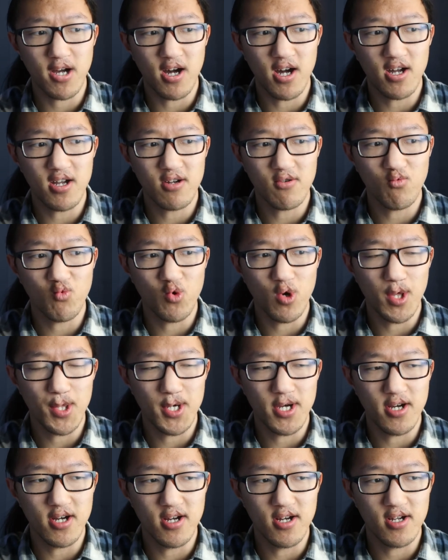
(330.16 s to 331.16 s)
I would
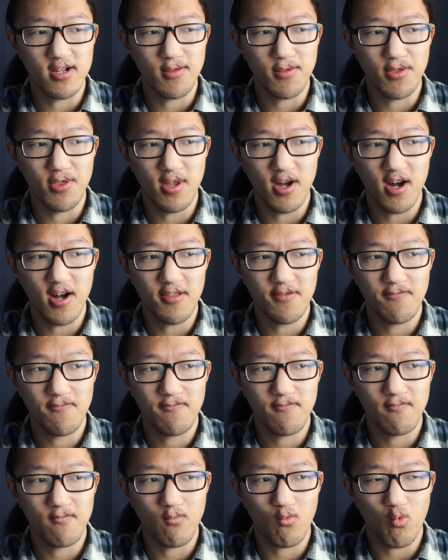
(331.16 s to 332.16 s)
not
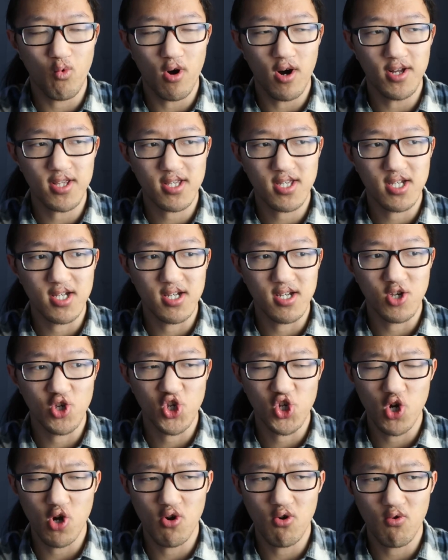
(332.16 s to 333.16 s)
want to
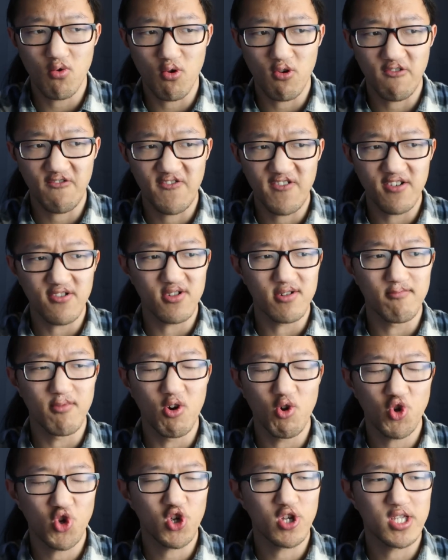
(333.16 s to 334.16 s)
show or feel
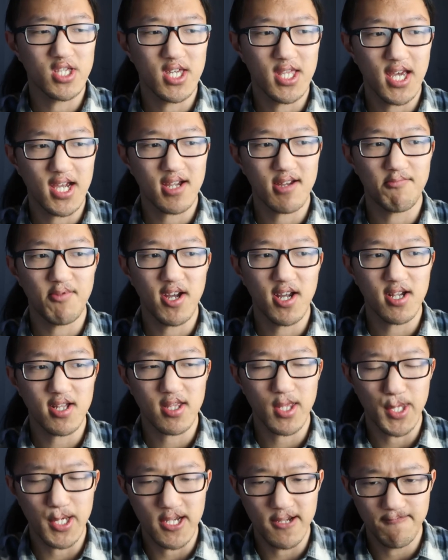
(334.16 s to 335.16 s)
emotion to that
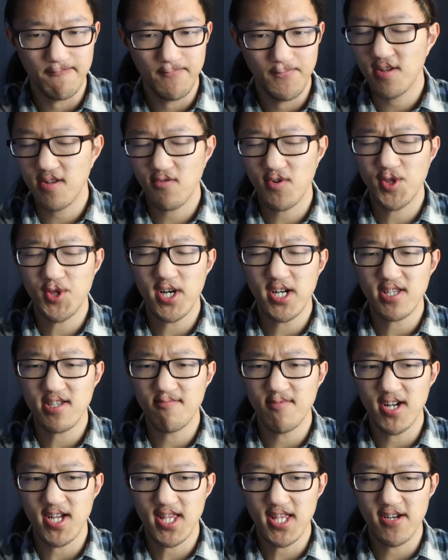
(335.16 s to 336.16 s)
capacity. So I thought
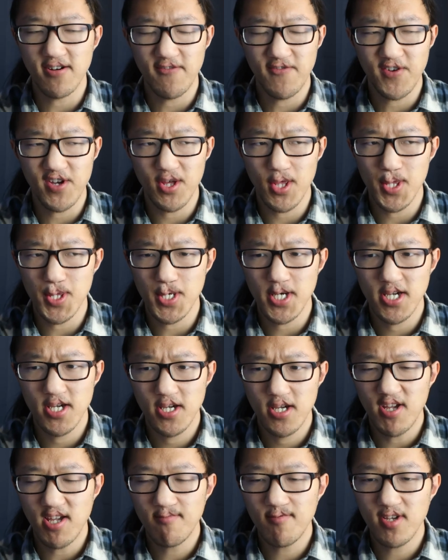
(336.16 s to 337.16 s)
to myself, and
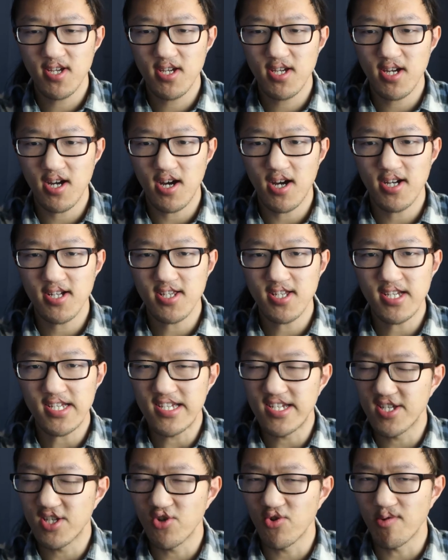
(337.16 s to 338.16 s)
maybe I
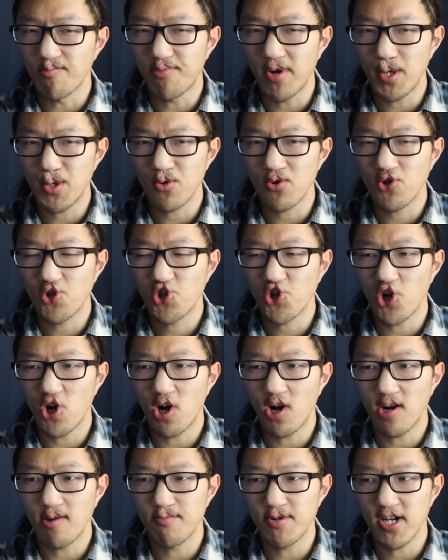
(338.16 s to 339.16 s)
need to do a better
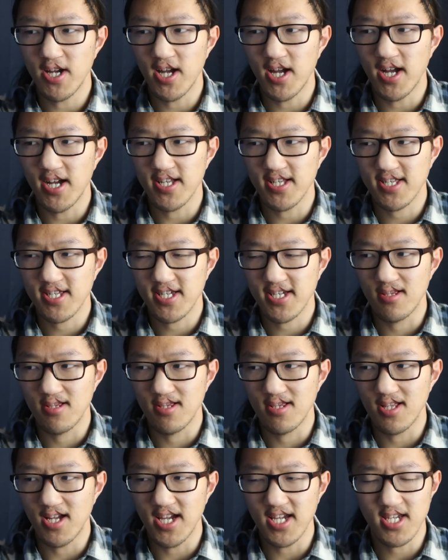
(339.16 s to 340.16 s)
job at
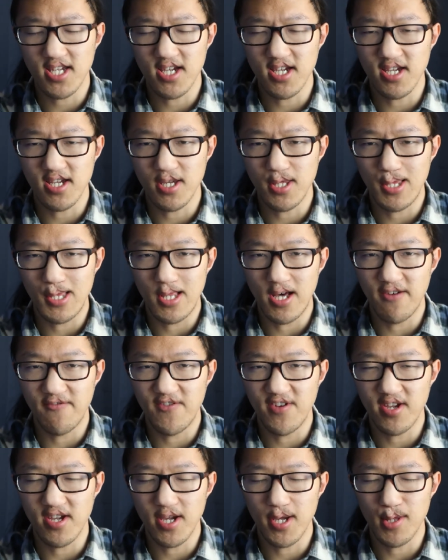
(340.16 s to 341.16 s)
liking and
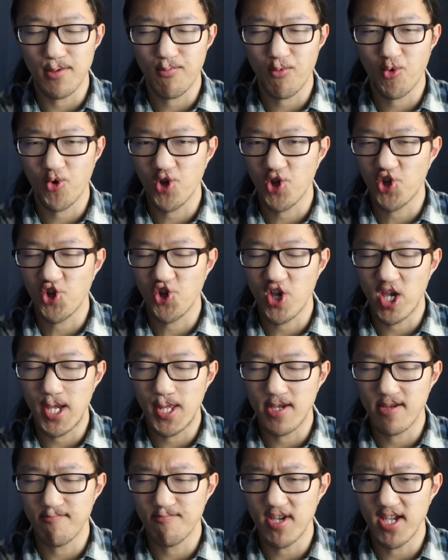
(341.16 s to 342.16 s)
loving and
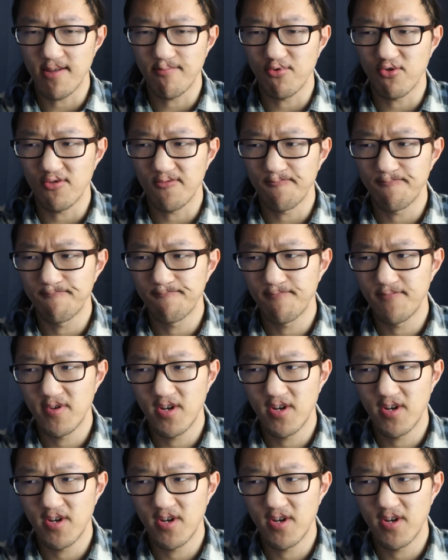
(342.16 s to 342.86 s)
appreciating people.